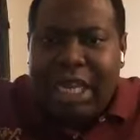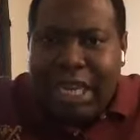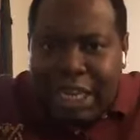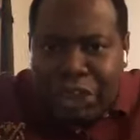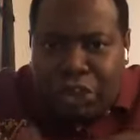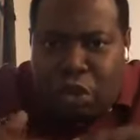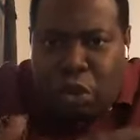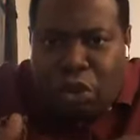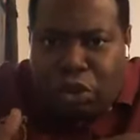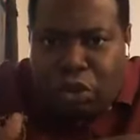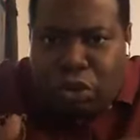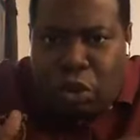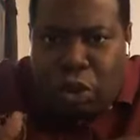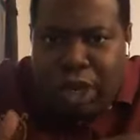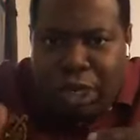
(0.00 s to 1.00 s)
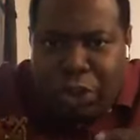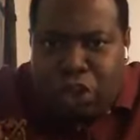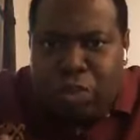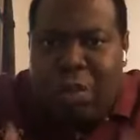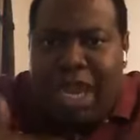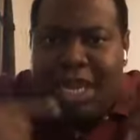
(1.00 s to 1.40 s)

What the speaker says: is going to go into my